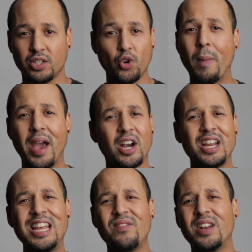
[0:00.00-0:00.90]
No matter
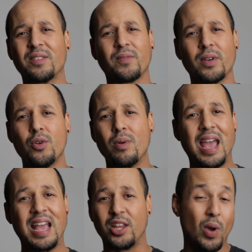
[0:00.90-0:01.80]
even if
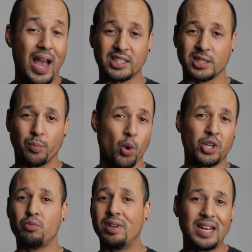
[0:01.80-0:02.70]
you had support, you
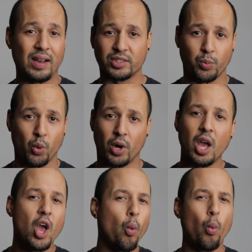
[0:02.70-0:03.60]
didn't have support,
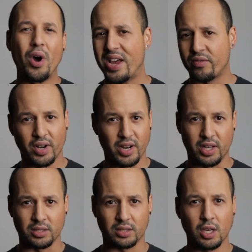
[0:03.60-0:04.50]
whatever it
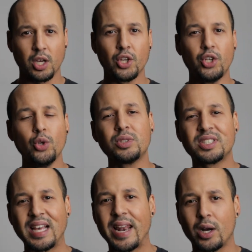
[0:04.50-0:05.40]
is. You
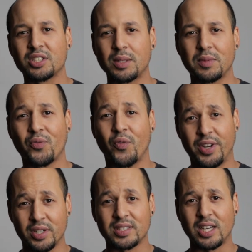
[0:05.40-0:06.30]
set out something for
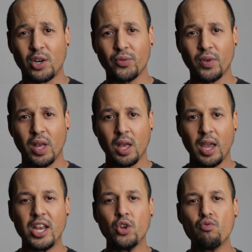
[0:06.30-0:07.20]
yourself
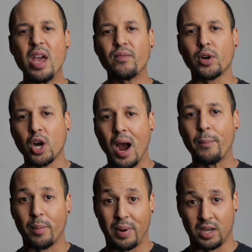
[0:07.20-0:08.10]
and you never
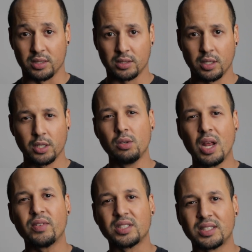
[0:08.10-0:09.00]
compromised. You
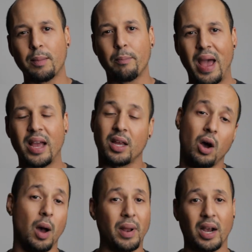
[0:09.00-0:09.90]
never set back, yo,
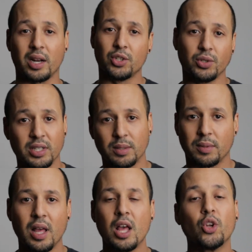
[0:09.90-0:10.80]
I'm not going to do this.
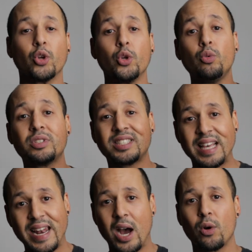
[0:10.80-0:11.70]
No, you
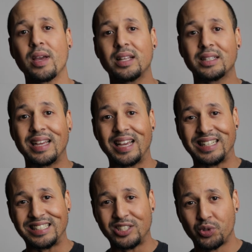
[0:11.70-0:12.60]
set out
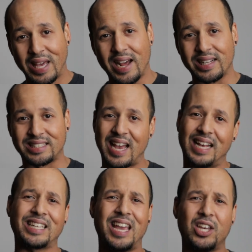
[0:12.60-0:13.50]
a
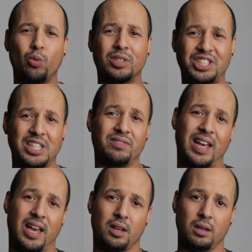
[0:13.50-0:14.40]
task and you achieved
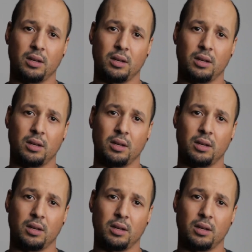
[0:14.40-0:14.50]
that.